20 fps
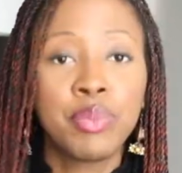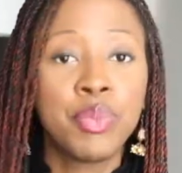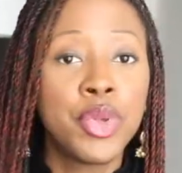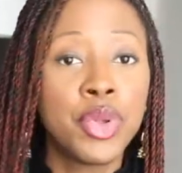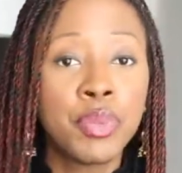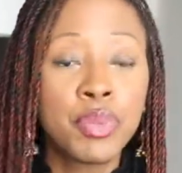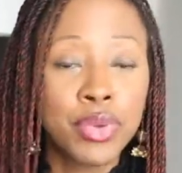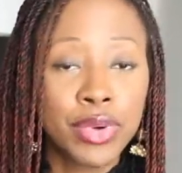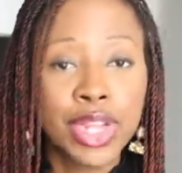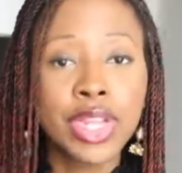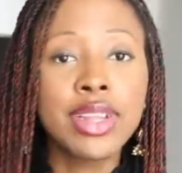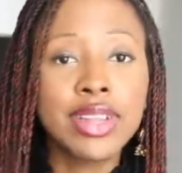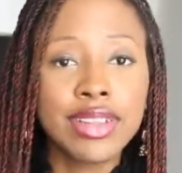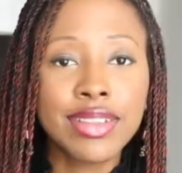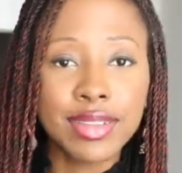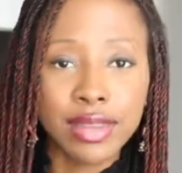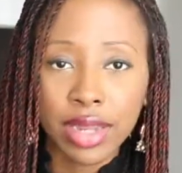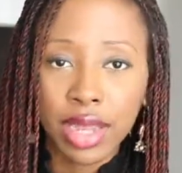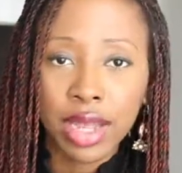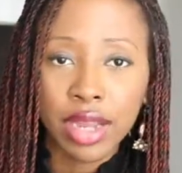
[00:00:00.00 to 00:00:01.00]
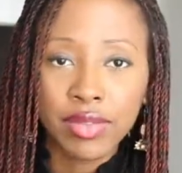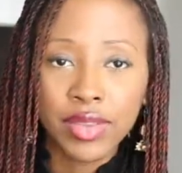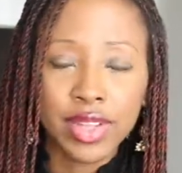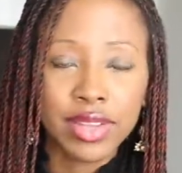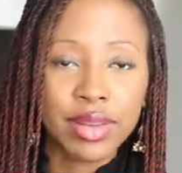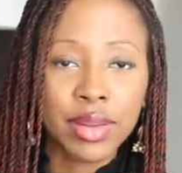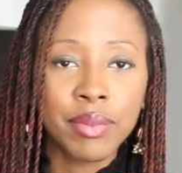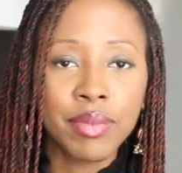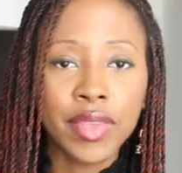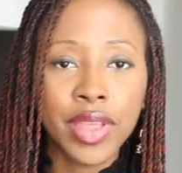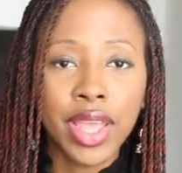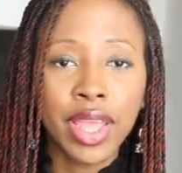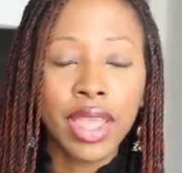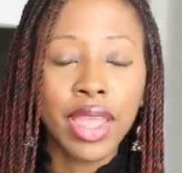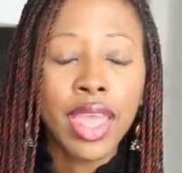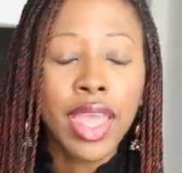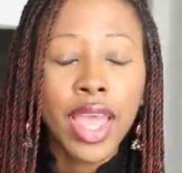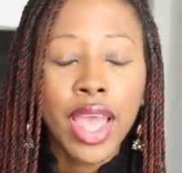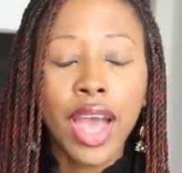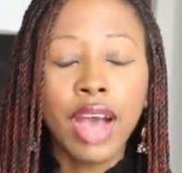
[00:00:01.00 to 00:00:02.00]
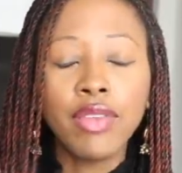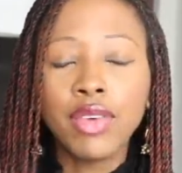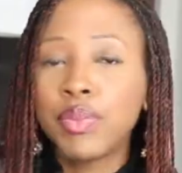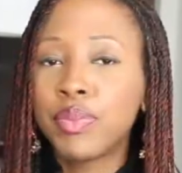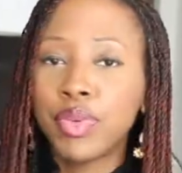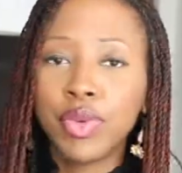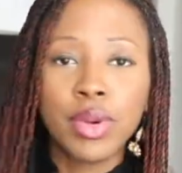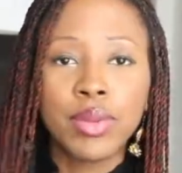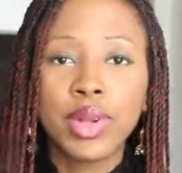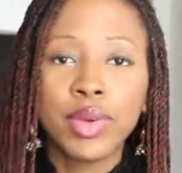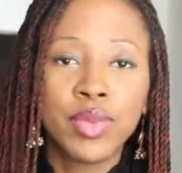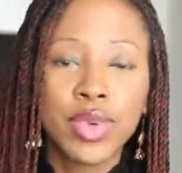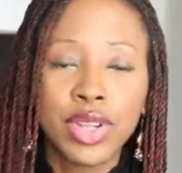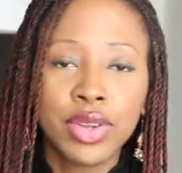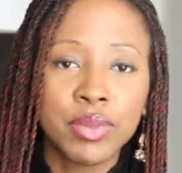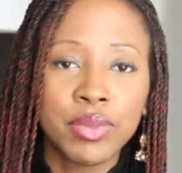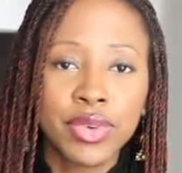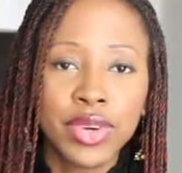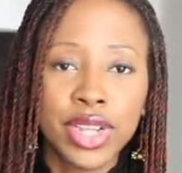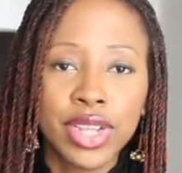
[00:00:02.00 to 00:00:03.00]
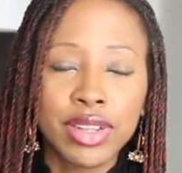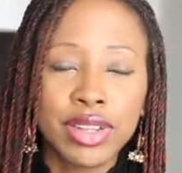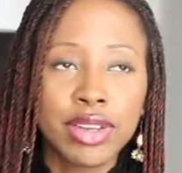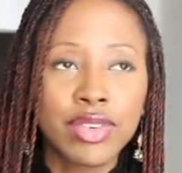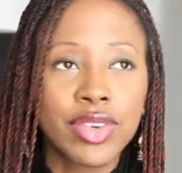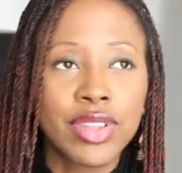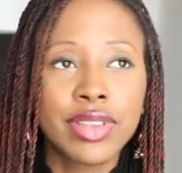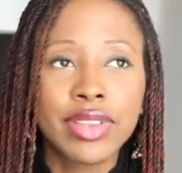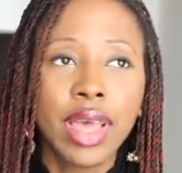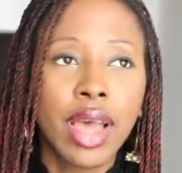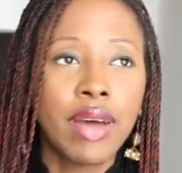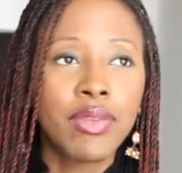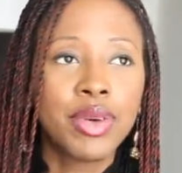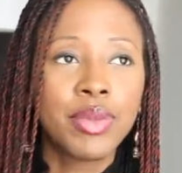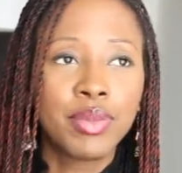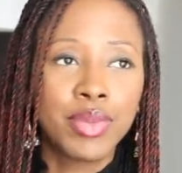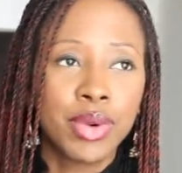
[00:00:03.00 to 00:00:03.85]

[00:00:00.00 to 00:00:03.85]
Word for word: the print itself is something I have a problem with the print I just have a